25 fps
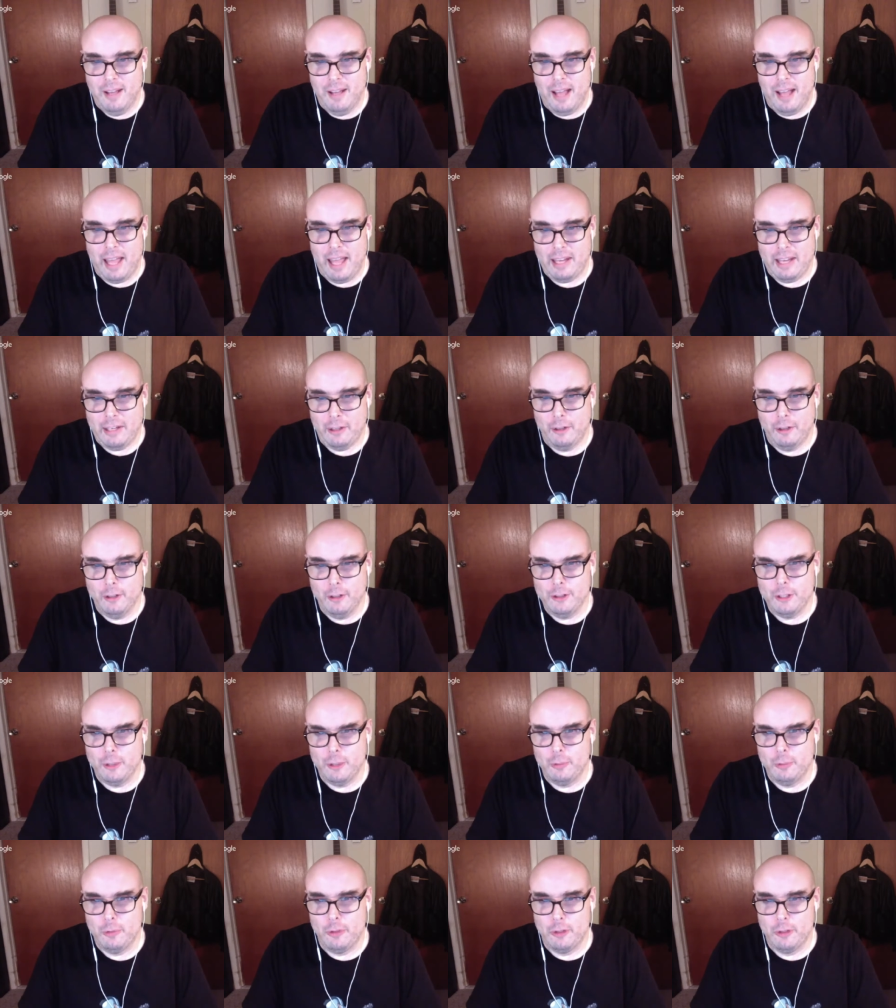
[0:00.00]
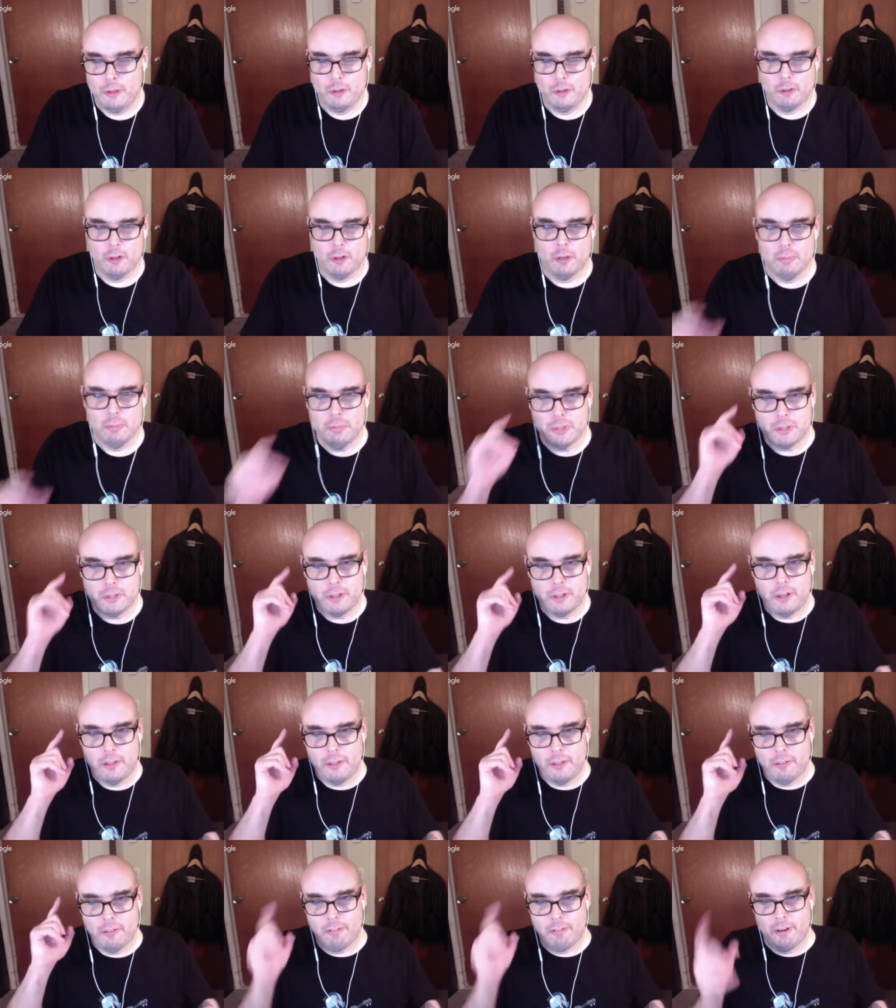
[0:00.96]
And also the drums are
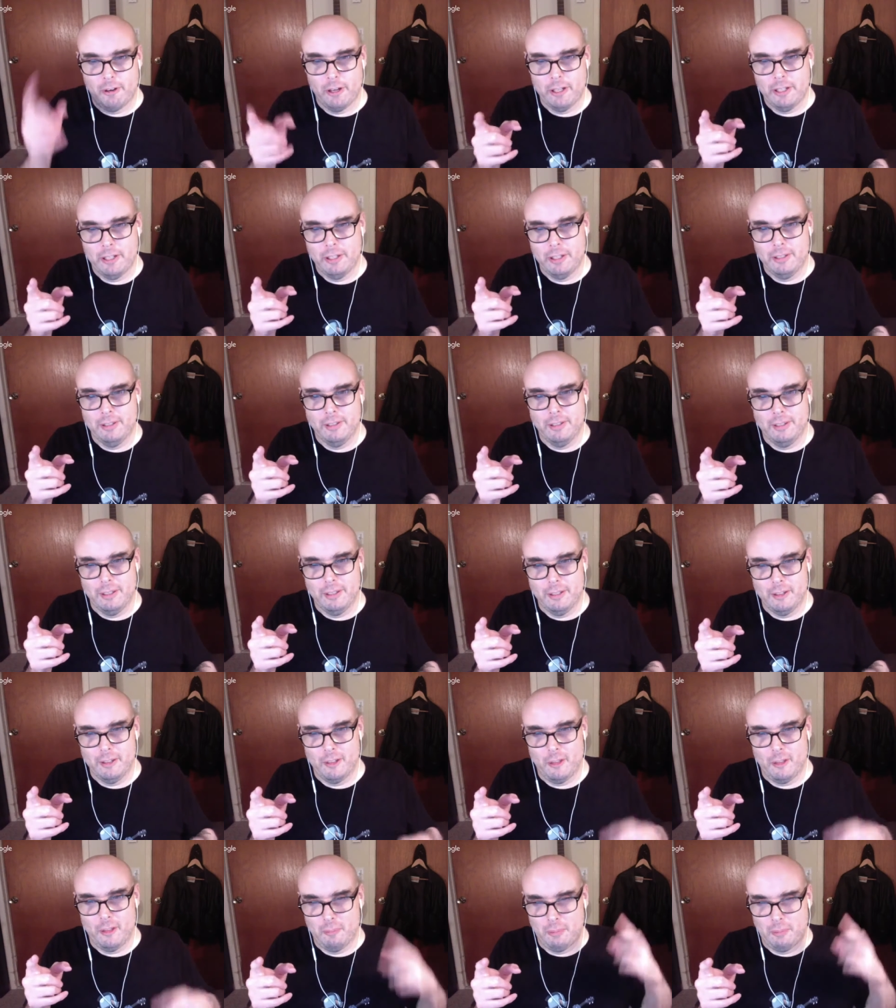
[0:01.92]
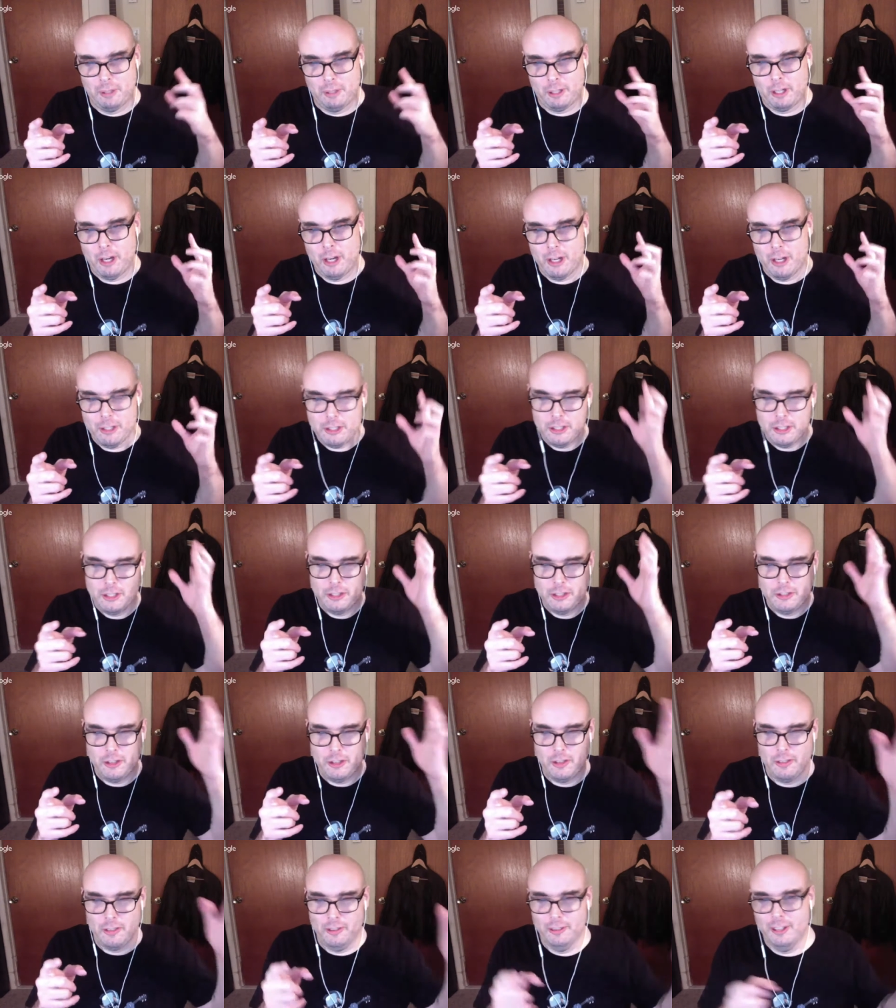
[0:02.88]
on the right, the percussion is
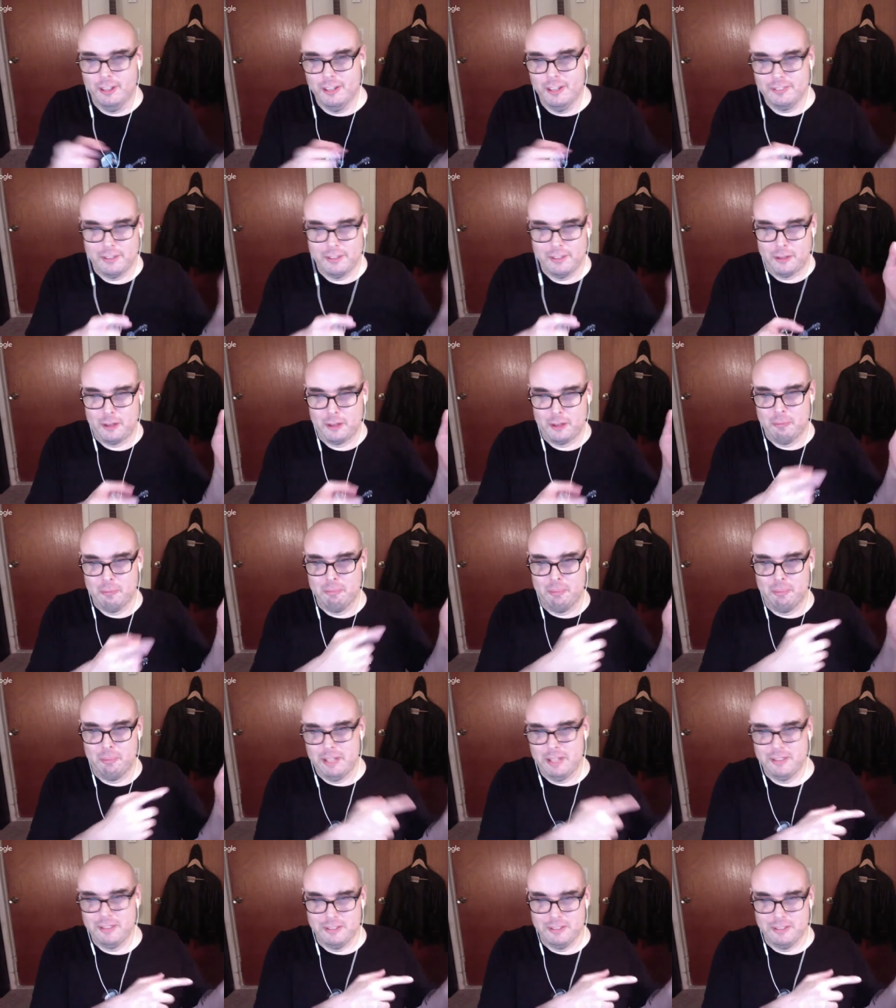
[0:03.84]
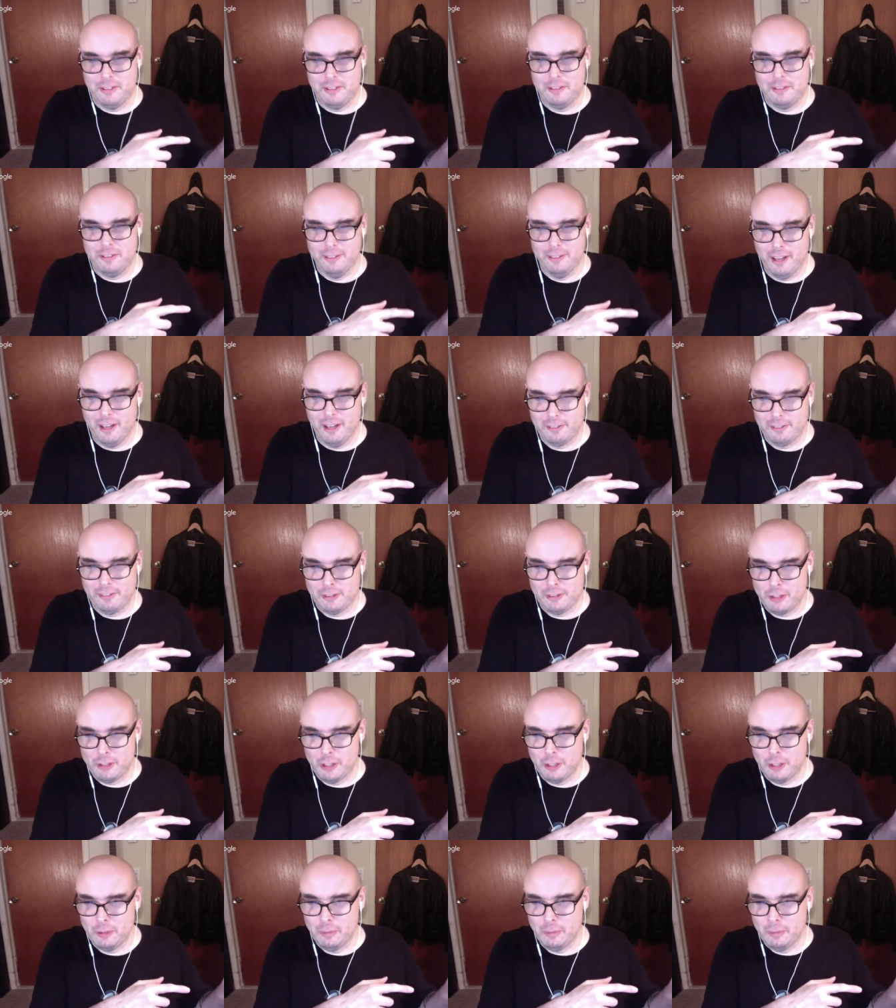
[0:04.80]
on the left. I think the bass is on the left
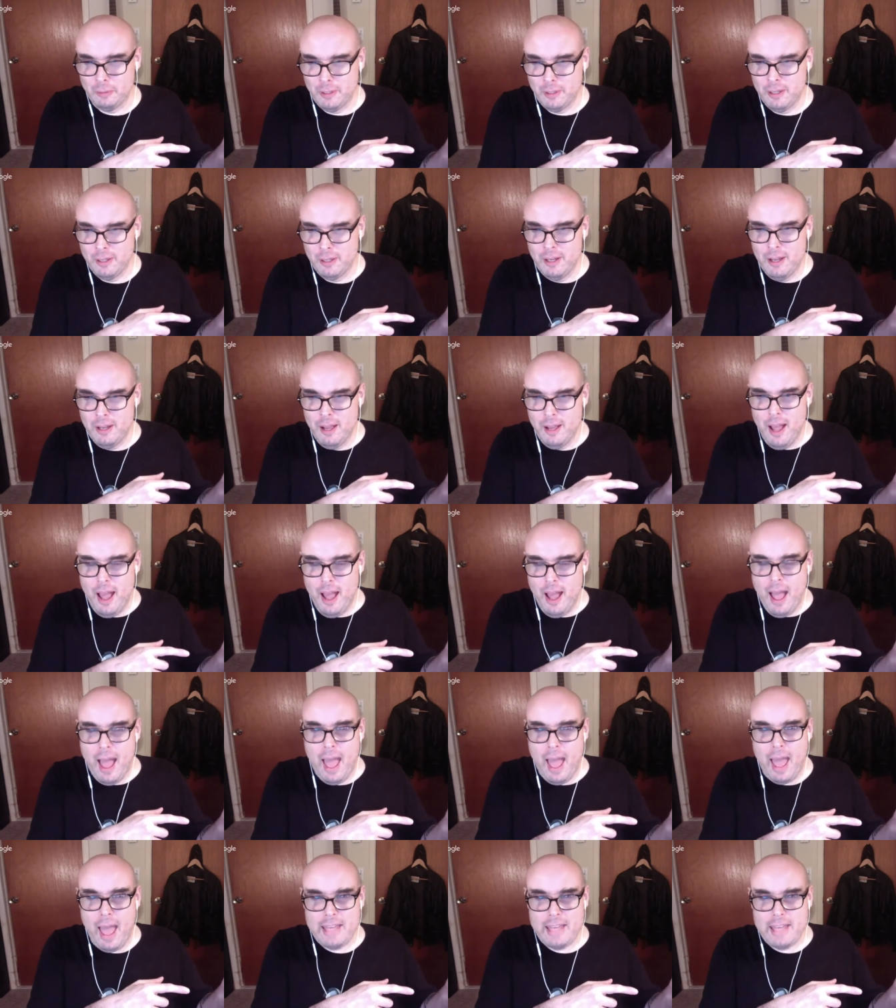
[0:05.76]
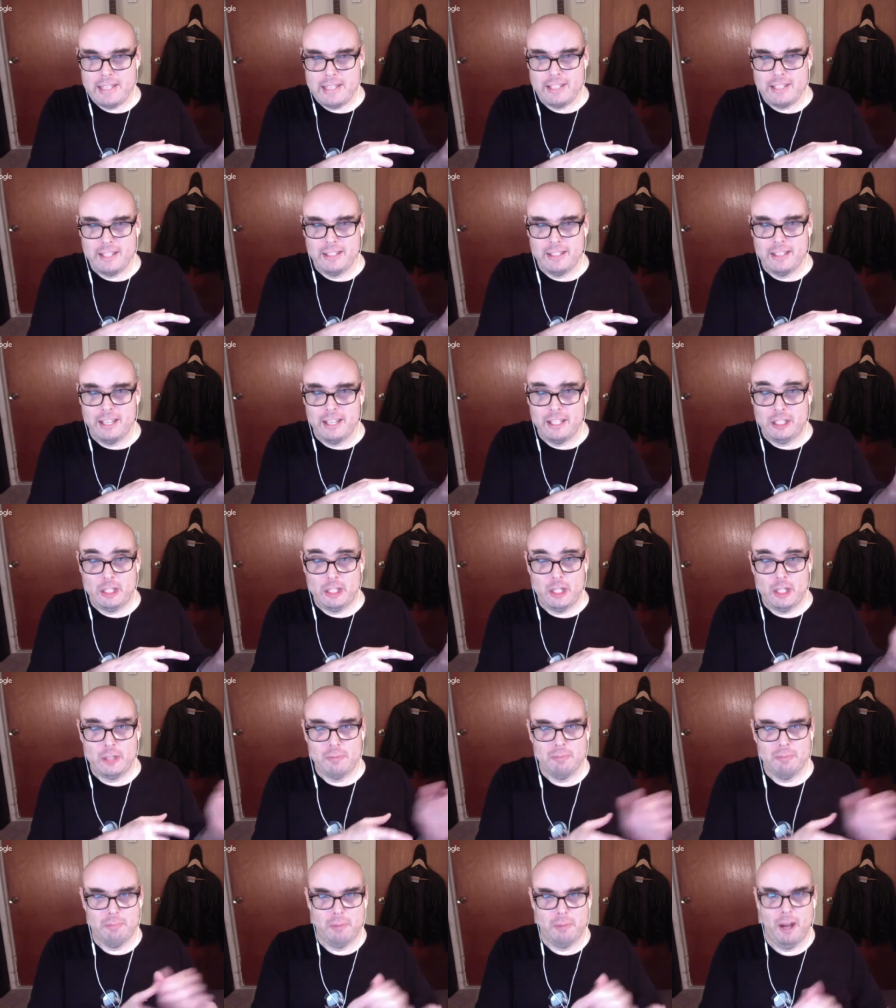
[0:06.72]
too, and it
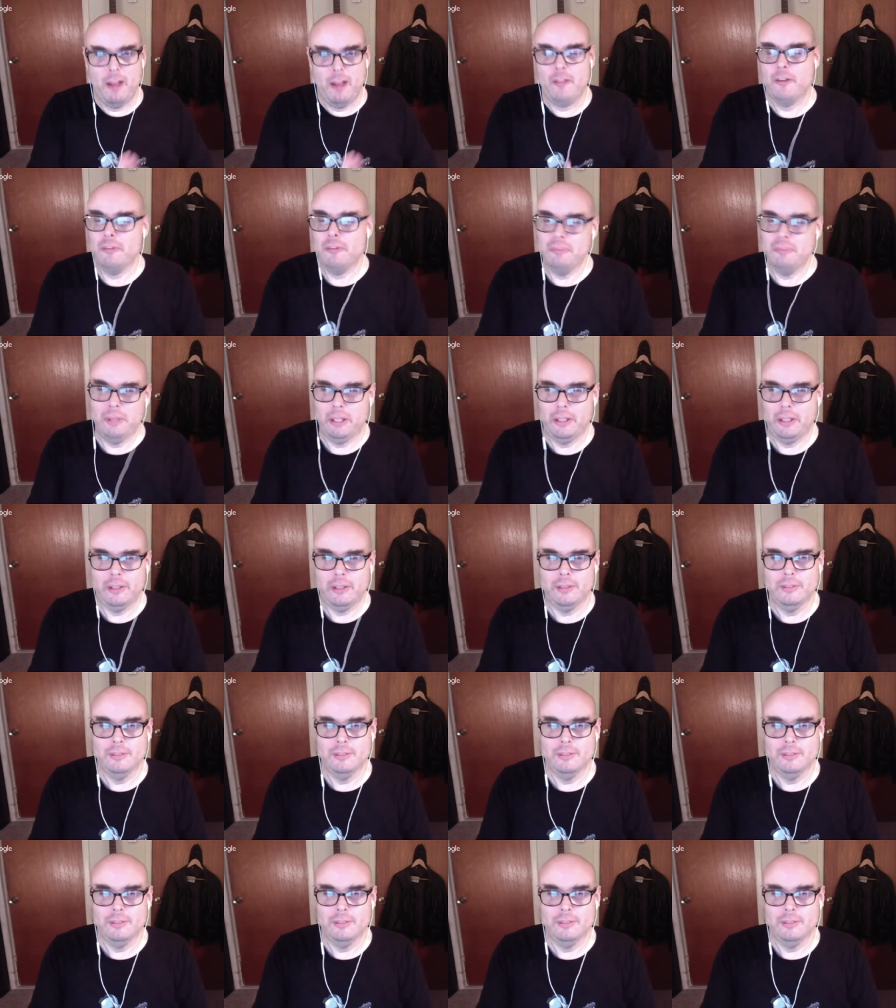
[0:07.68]
didn't bother me.